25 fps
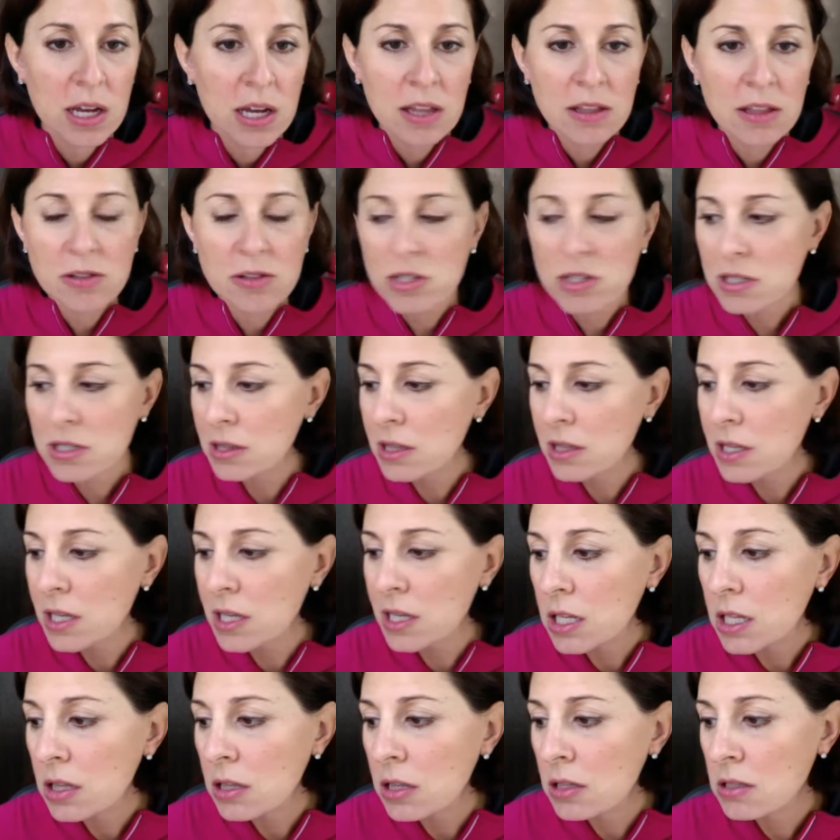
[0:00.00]
They're just
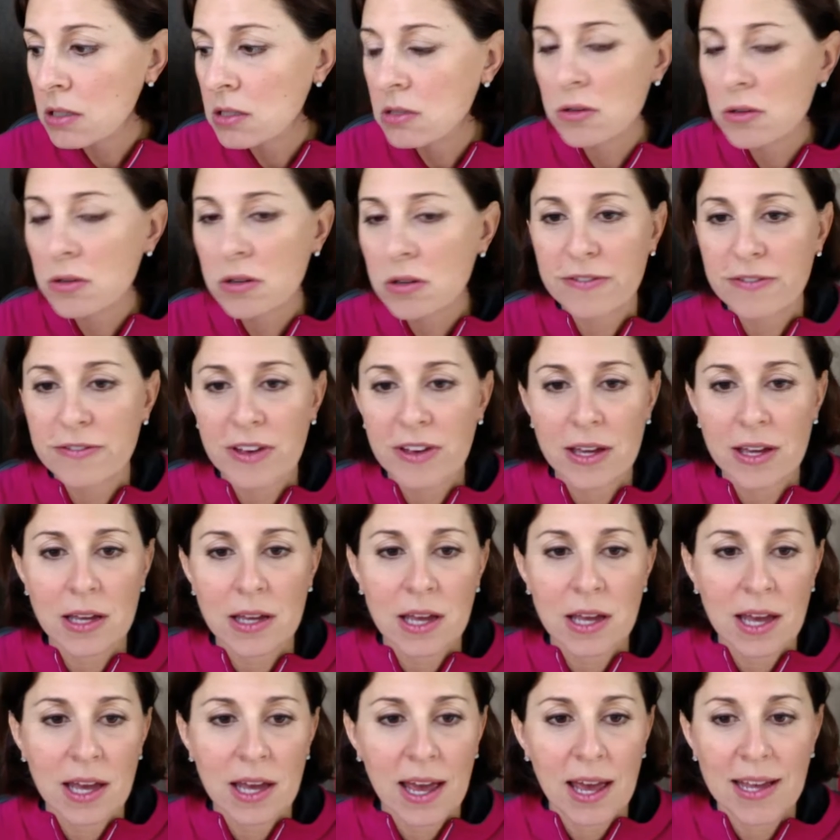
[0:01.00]
little sort of
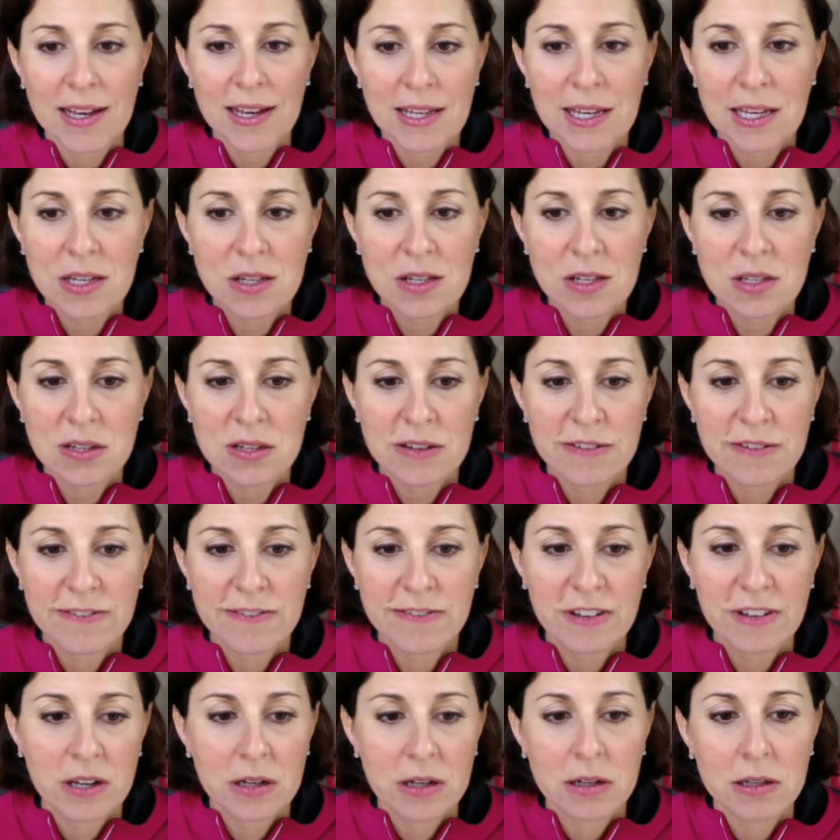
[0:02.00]
adhesive,
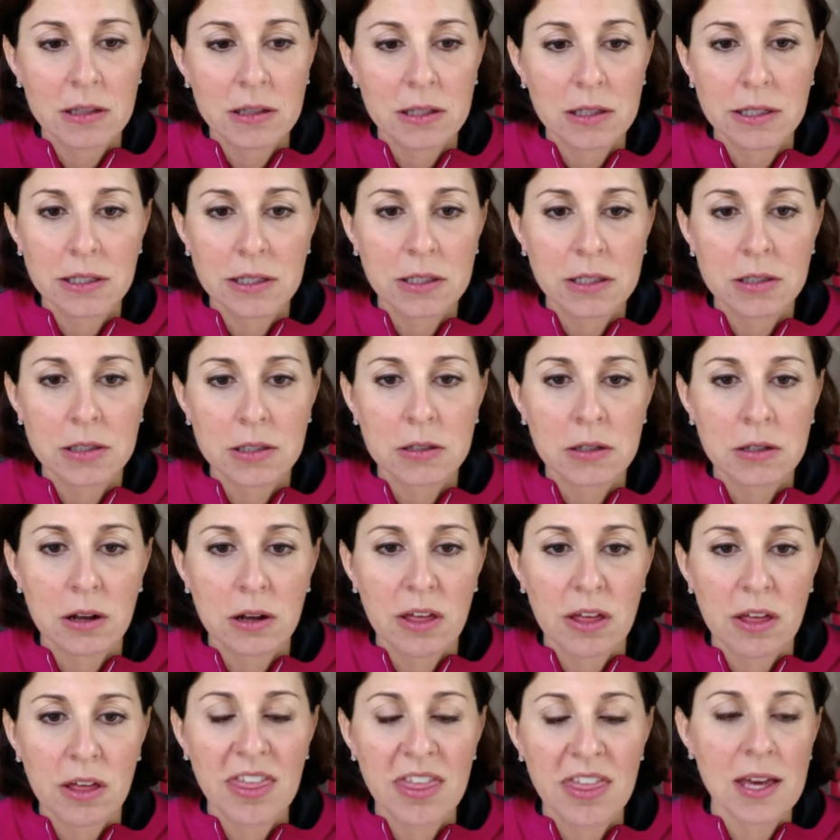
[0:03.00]
clear
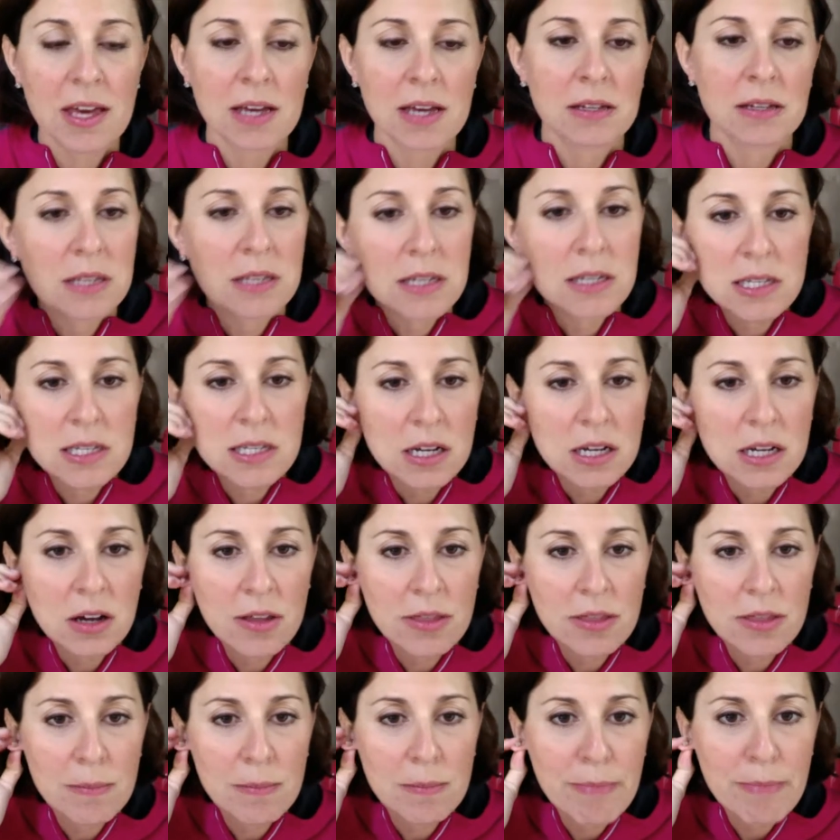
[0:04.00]
things that stick on
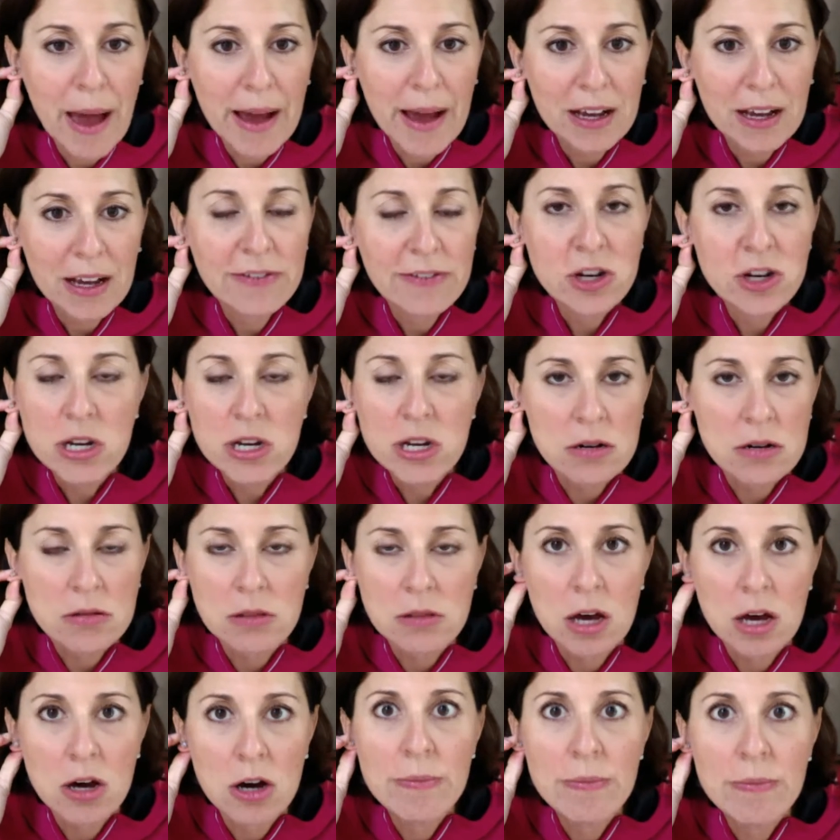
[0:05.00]
the back of your
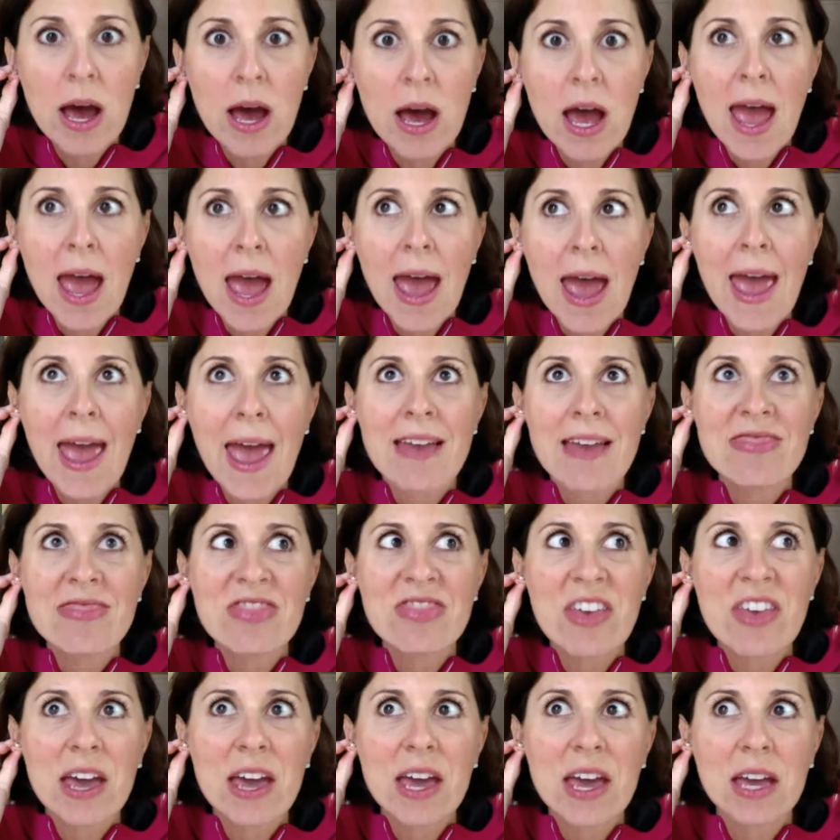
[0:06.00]
earlobe, and
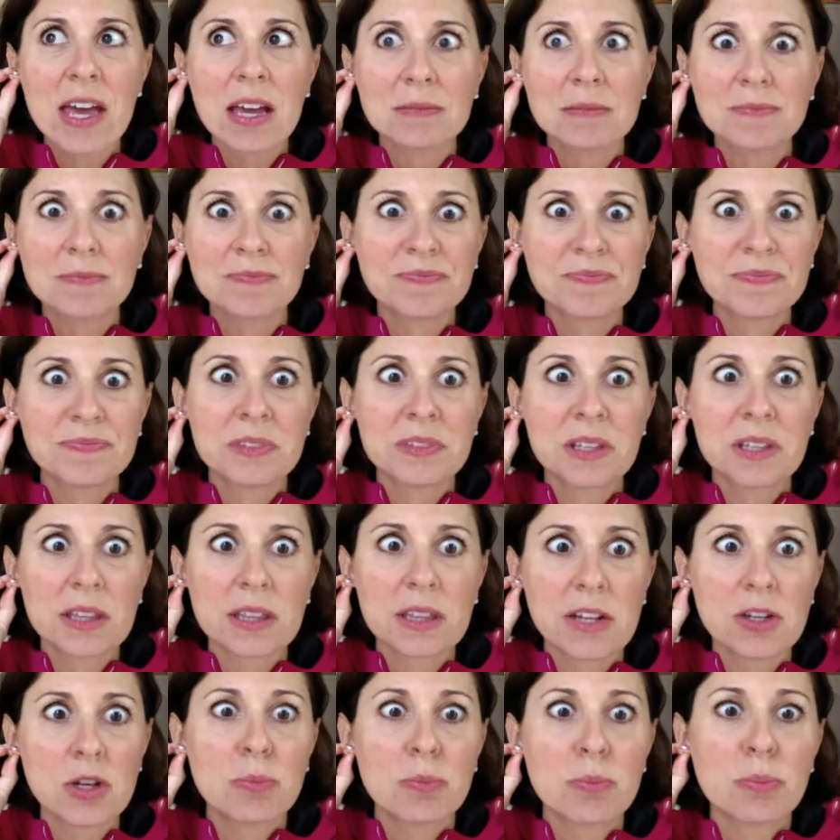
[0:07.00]

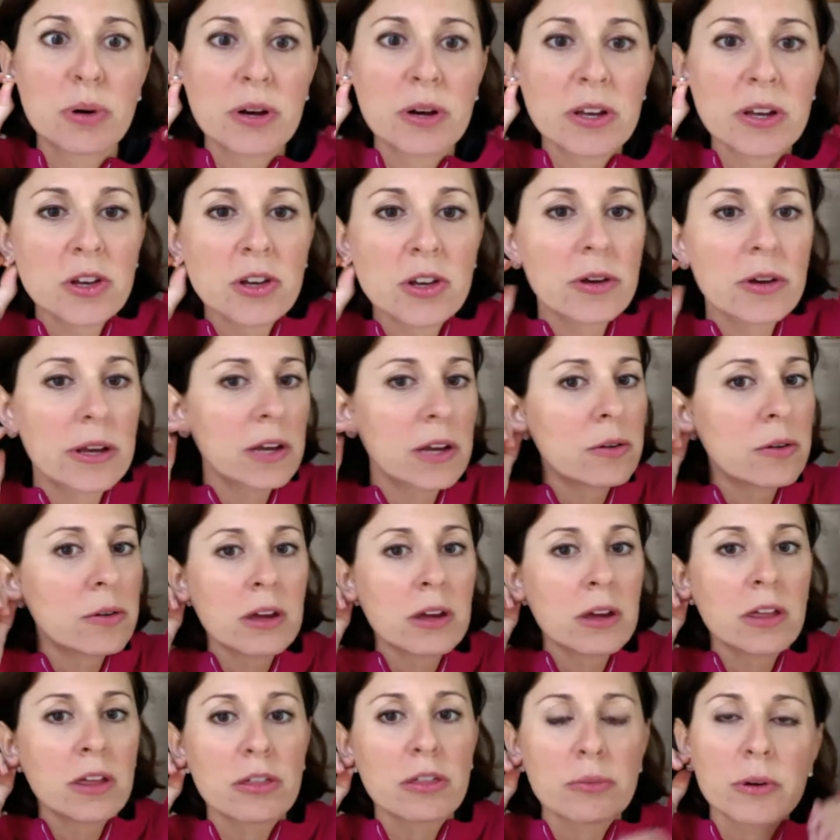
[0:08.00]
then you put your
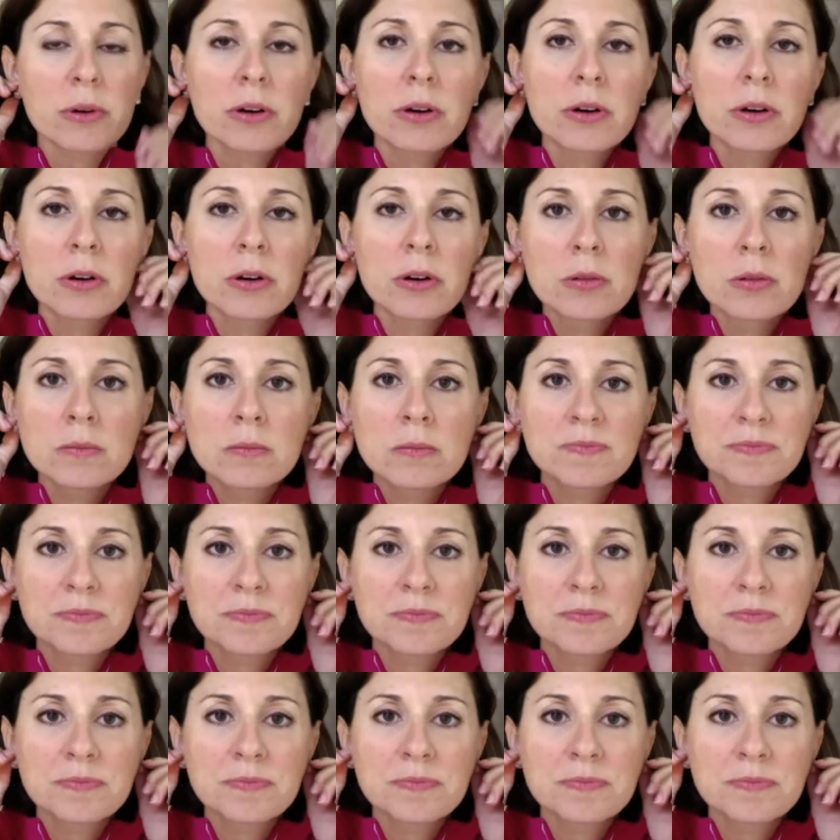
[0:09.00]
earring through,